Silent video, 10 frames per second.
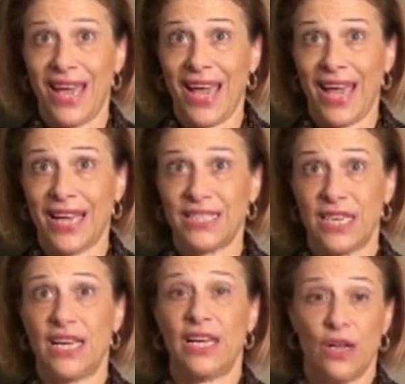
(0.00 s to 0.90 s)
and
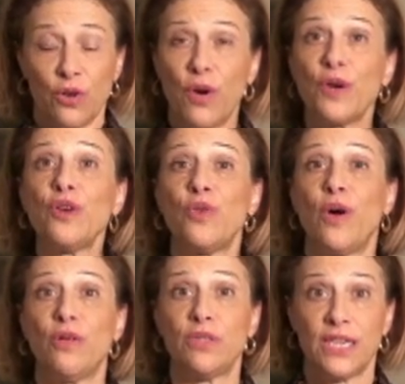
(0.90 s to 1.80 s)

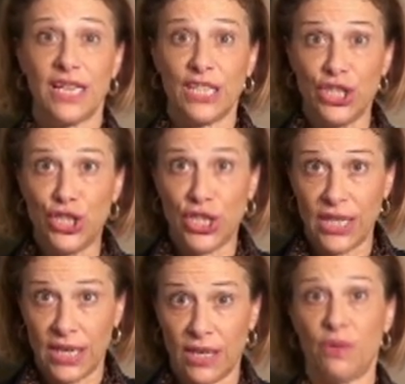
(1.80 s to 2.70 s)
quote-unquote
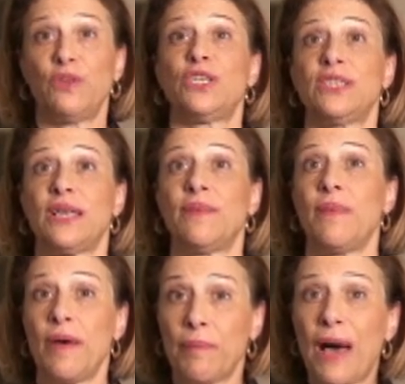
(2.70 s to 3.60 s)
G, which is a
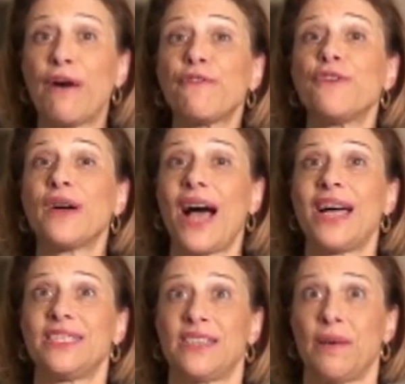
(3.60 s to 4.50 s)
powerful
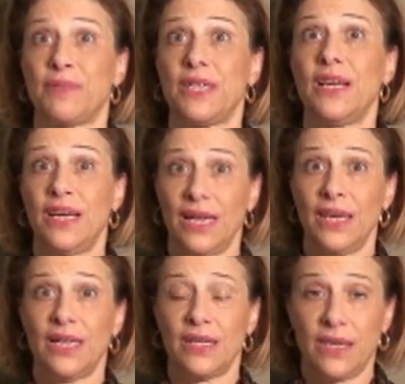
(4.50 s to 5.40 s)
concept
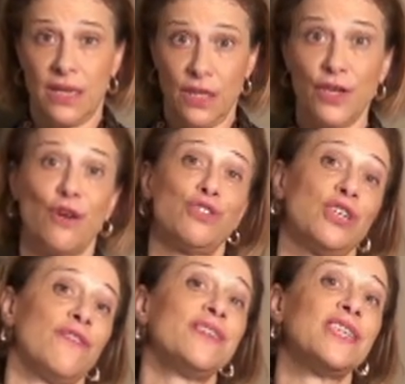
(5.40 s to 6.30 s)
in the
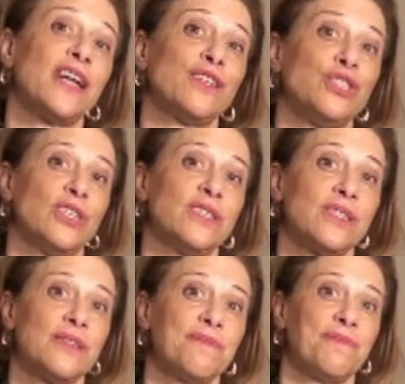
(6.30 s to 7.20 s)
notion of
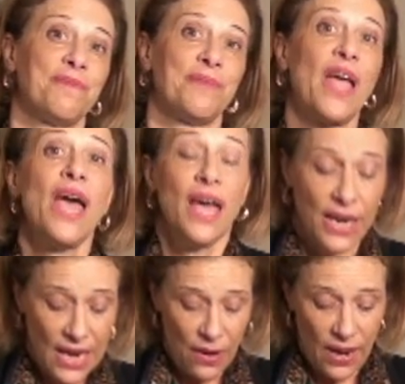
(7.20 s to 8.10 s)
intelligence.
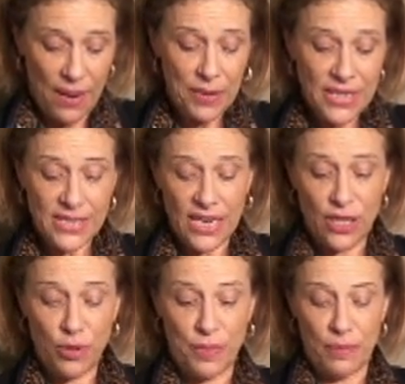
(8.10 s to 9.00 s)
Now, I'm going to say a
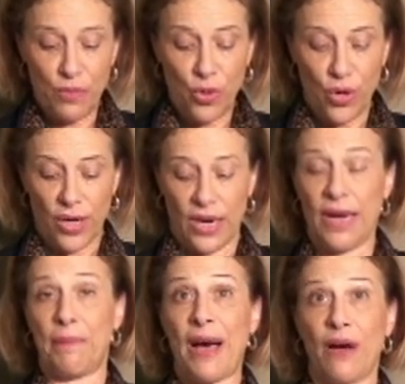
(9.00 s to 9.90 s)
little bit more
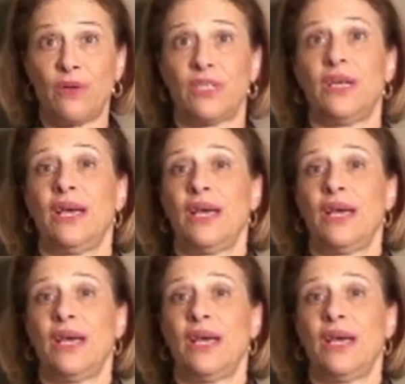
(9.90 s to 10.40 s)
about